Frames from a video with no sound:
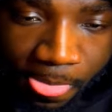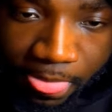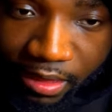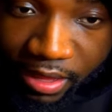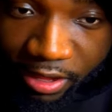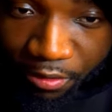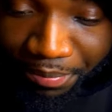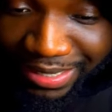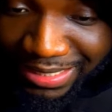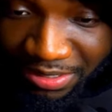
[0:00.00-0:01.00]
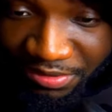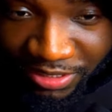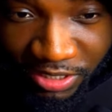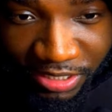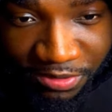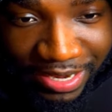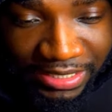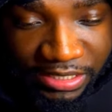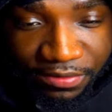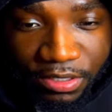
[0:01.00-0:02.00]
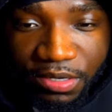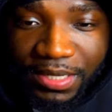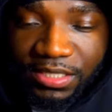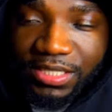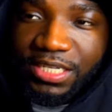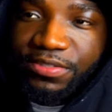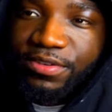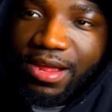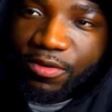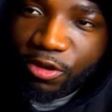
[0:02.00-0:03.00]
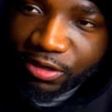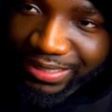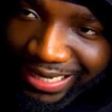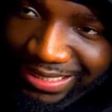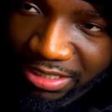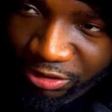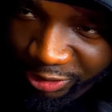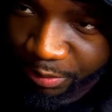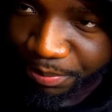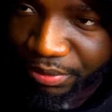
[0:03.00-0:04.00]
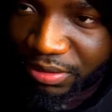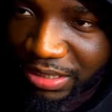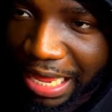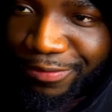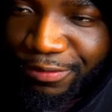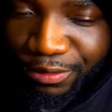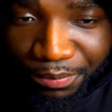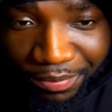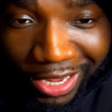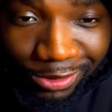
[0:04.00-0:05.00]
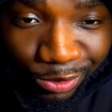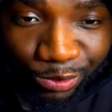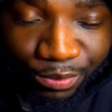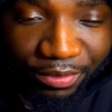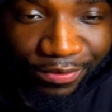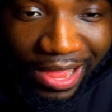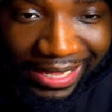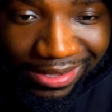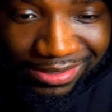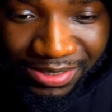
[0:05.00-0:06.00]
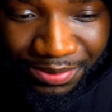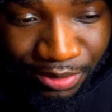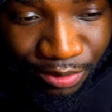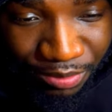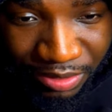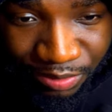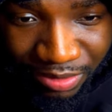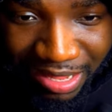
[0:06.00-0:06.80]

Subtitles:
Hey yo, back again with another reaction video, man. Today's video, I've got Dirty Drip Cypher Part 2. Before I get into it, you know what to do.